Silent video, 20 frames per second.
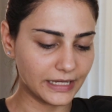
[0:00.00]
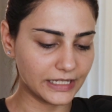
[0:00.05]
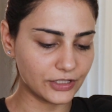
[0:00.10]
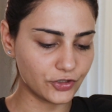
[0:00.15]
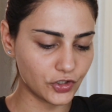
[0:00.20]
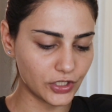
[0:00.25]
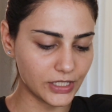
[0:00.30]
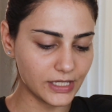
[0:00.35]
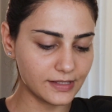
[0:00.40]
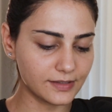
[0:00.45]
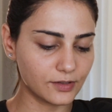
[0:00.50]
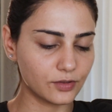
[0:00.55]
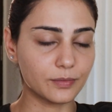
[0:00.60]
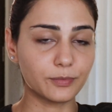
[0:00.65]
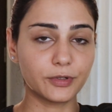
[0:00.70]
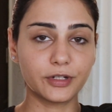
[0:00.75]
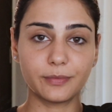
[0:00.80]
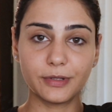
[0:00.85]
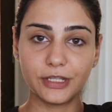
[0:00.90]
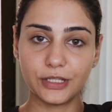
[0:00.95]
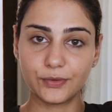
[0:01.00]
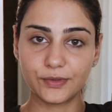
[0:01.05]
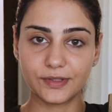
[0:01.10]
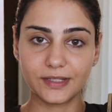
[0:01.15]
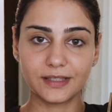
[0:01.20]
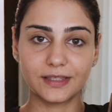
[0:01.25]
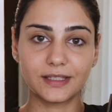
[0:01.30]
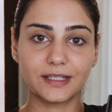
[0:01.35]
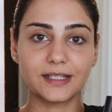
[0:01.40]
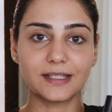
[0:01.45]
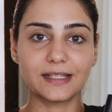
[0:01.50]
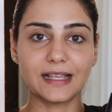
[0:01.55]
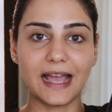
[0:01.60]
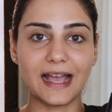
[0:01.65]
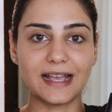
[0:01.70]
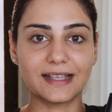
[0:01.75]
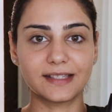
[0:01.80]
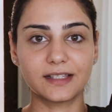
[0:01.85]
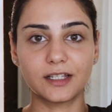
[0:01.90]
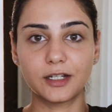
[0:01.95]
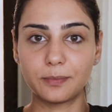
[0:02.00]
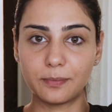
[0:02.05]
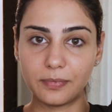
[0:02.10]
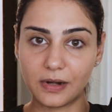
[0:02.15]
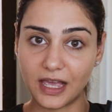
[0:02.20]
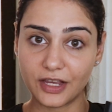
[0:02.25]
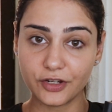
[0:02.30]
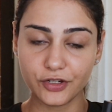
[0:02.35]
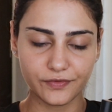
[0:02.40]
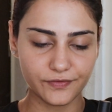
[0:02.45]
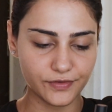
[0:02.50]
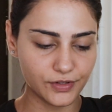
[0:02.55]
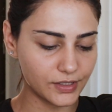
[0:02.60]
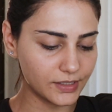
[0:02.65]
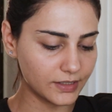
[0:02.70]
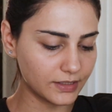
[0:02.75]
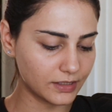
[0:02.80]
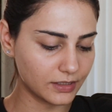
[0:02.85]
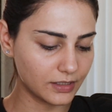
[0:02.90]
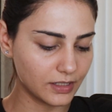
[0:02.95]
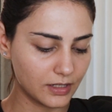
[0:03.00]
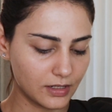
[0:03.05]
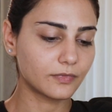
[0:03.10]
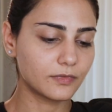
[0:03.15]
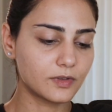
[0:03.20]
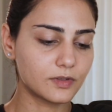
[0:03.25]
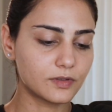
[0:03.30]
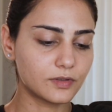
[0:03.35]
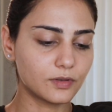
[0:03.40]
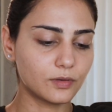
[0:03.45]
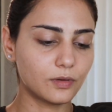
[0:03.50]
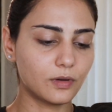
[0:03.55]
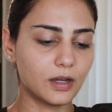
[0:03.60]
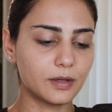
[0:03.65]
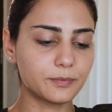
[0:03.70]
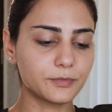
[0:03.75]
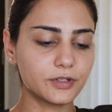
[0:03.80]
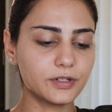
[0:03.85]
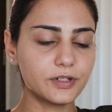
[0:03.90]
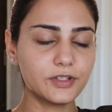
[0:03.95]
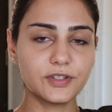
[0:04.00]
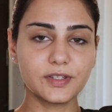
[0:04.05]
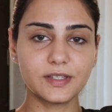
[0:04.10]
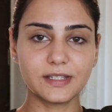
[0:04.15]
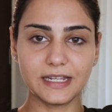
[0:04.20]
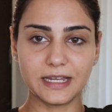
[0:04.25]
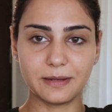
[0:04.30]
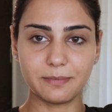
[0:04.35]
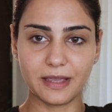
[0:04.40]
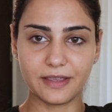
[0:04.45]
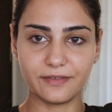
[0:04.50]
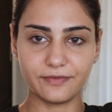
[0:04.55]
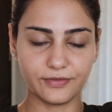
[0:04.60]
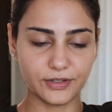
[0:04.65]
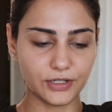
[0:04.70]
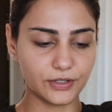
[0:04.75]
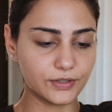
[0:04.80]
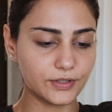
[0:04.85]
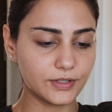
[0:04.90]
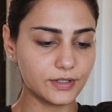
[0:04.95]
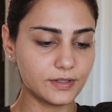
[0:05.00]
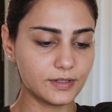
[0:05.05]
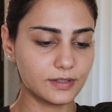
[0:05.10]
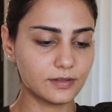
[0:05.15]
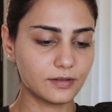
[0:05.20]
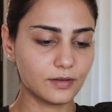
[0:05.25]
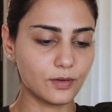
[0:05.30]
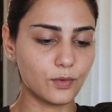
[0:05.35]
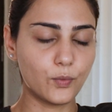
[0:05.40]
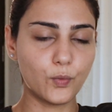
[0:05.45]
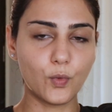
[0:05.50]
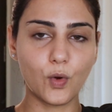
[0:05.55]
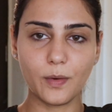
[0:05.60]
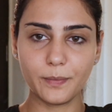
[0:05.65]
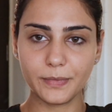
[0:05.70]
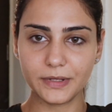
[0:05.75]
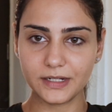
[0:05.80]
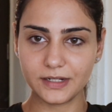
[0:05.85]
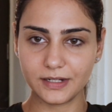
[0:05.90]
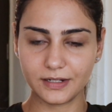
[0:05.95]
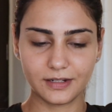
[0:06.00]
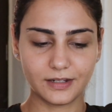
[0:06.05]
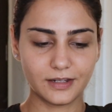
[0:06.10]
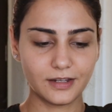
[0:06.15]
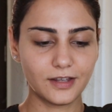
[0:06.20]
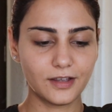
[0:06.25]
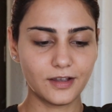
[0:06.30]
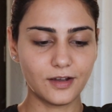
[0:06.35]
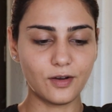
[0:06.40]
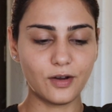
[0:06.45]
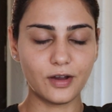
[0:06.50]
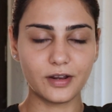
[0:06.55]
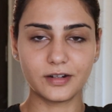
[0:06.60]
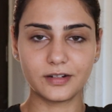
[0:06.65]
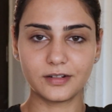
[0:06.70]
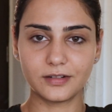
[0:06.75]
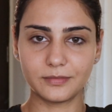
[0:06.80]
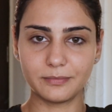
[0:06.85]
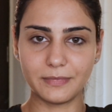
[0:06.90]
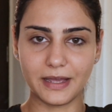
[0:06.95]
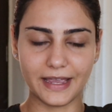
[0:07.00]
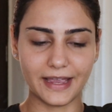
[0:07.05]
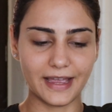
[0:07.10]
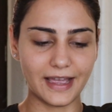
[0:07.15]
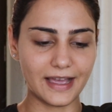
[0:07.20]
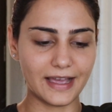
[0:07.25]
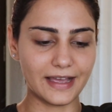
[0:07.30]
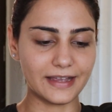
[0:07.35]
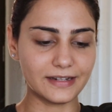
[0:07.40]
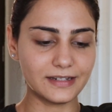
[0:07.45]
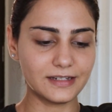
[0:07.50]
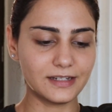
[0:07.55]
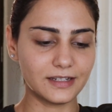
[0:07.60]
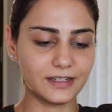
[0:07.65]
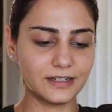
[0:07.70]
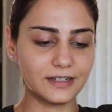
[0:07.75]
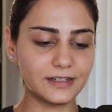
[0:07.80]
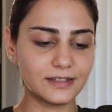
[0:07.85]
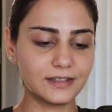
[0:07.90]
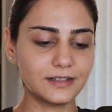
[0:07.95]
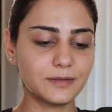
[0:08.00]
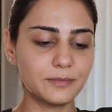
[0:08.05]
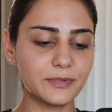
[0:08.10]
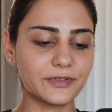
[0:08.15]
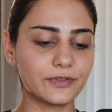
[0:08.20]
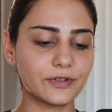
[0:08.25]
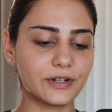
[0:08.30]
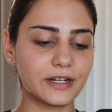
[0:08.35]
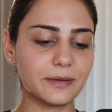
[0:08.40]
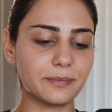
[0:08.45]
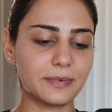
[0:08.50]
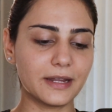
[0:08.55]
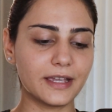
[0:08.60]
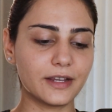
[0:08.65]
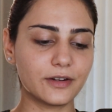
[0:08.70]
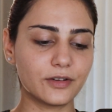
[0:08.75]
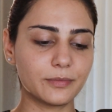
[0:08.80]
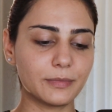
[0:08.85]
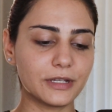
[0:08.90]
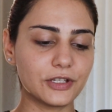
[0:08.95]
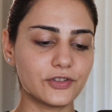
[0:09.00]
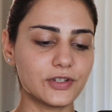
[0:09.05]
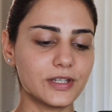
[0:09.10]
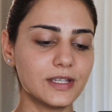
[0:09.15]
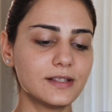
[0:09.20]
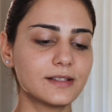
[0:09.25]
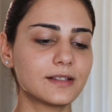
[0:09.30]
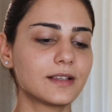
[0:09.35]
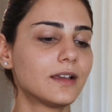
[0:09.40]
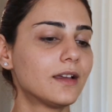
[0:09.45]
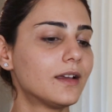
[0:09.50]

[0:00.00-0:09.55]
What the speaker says: my cheeks. So I'm going to be using this as a blush first. So I'm going to just take my fingers, warm it on my hand a little before I apply it on my cheeks,